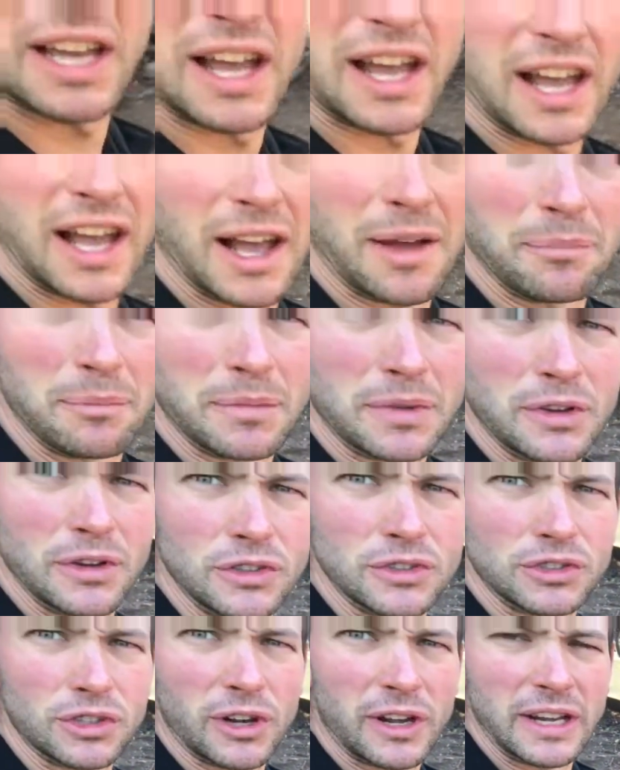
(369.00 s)
Got
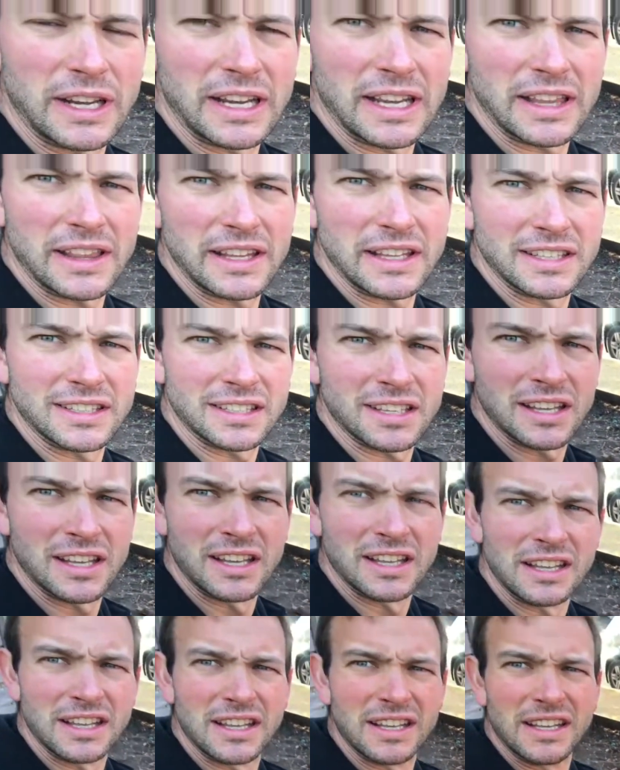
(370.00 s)
to try and get this
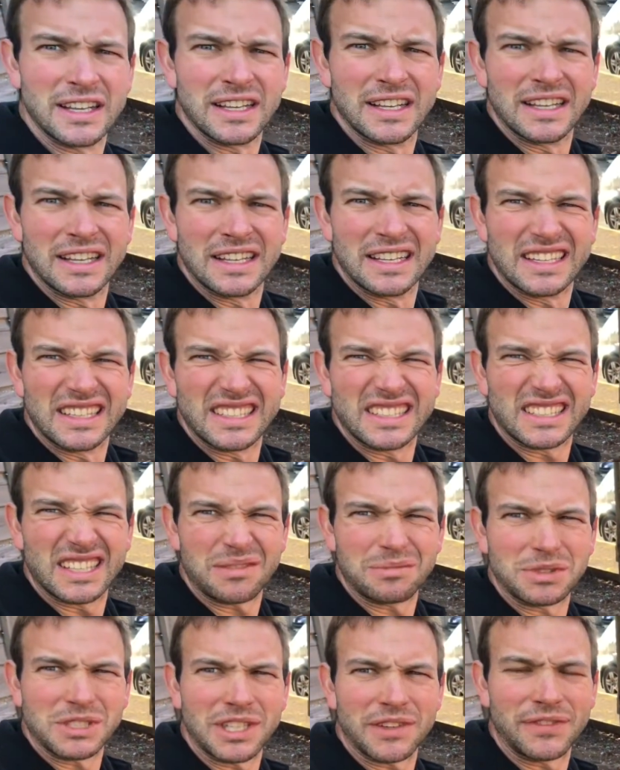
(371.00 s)

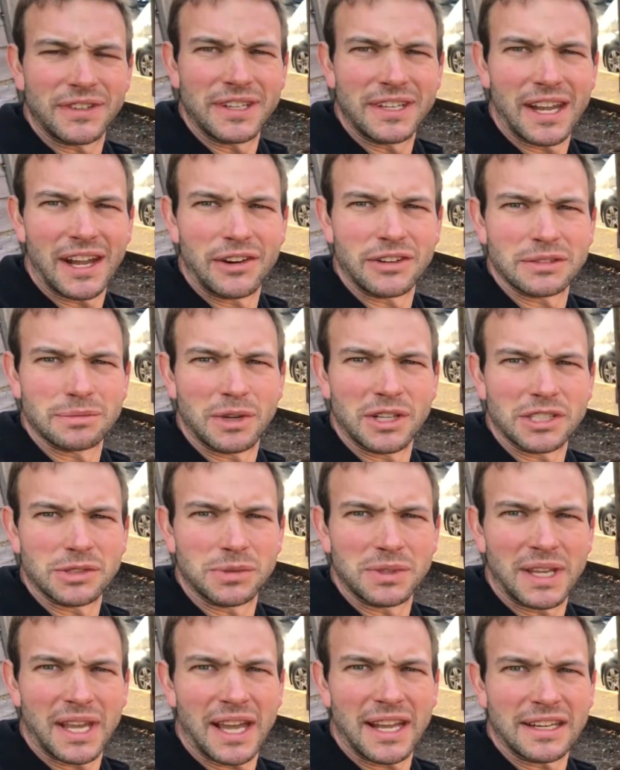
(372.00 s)
stump shifted down as much
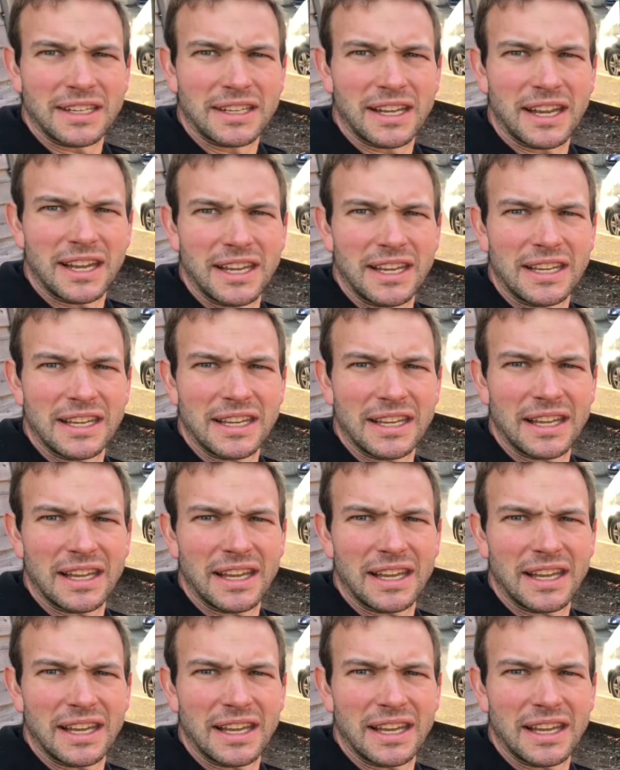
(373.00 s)
as we can today.